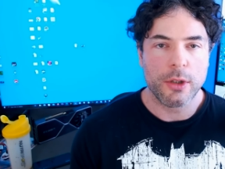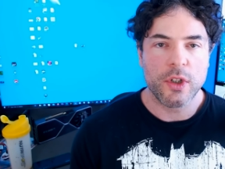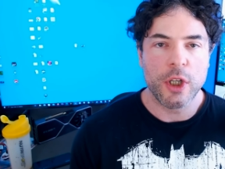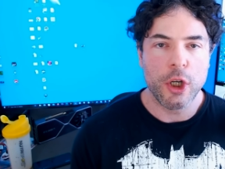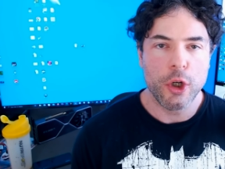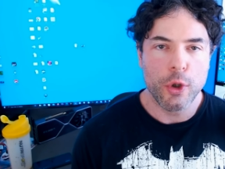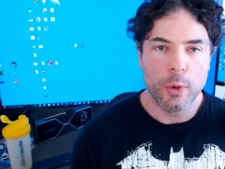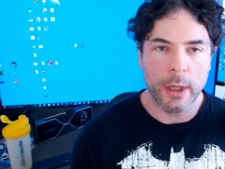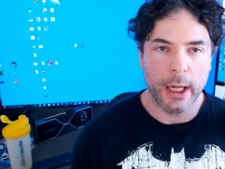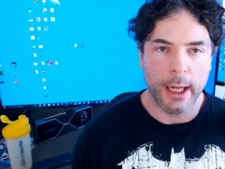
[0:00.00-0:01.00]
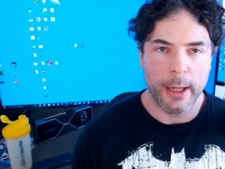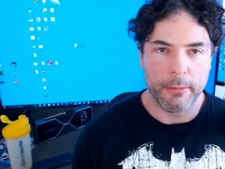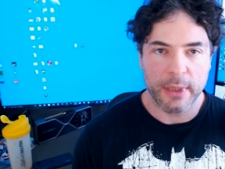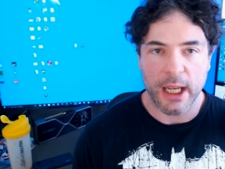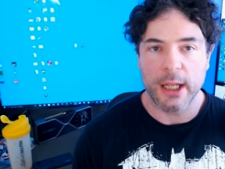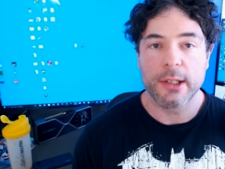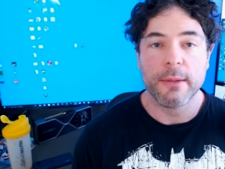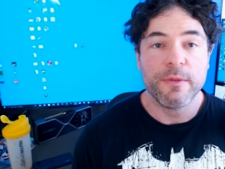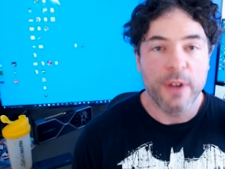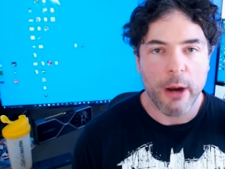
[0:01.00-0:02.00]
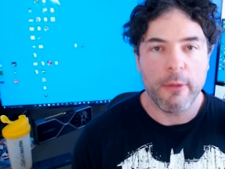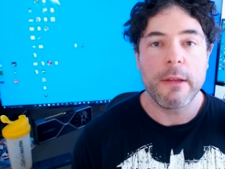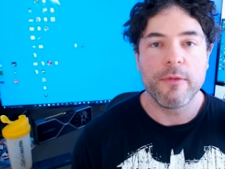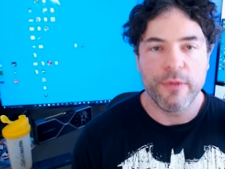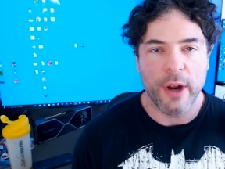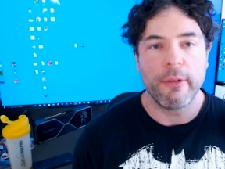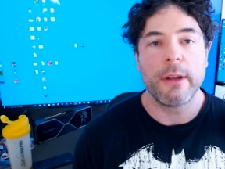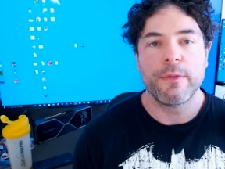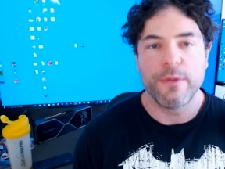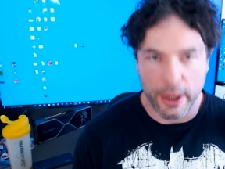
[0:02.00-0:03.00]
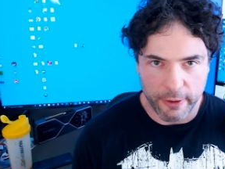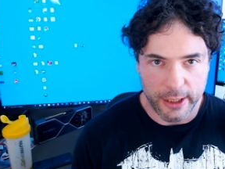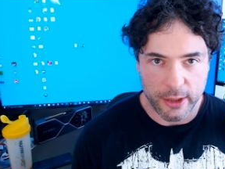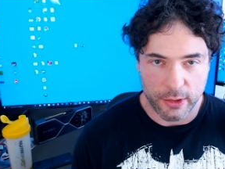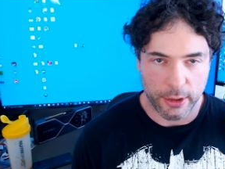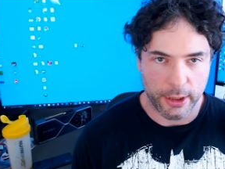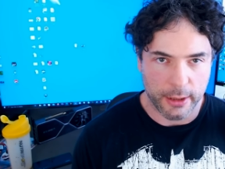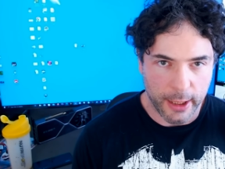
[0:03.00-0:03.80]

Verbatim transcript: to um, getting some very, very, very solid